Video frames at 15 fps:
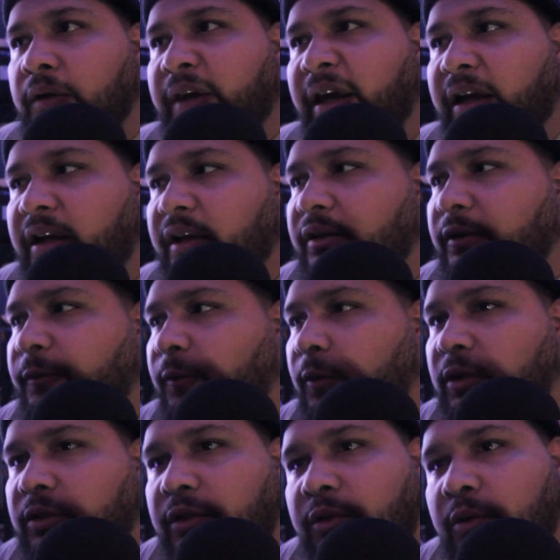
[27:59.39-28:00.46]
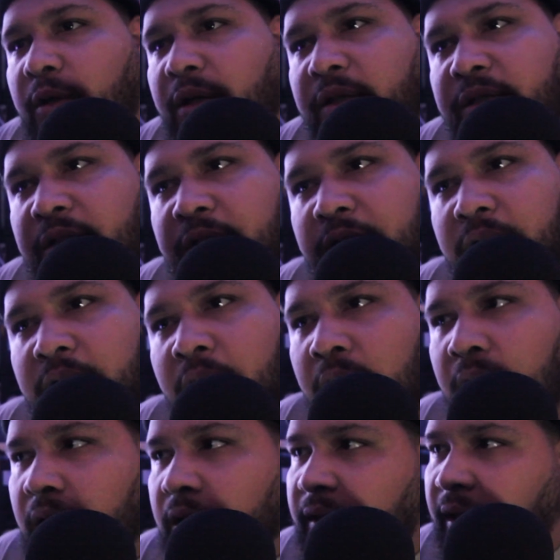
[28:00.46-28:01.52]
they couldn't afford to do this and
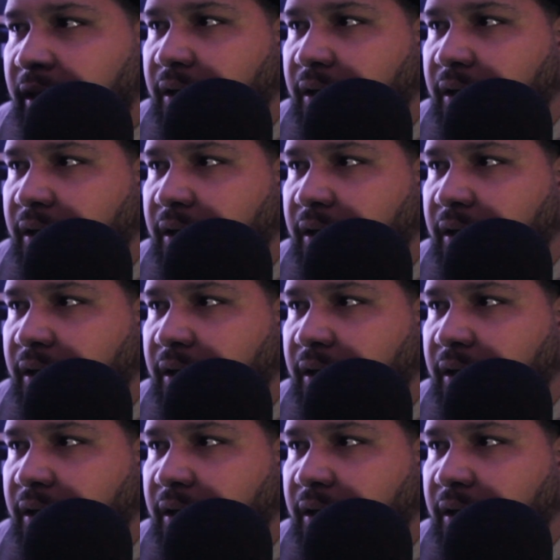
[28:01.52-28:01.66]
they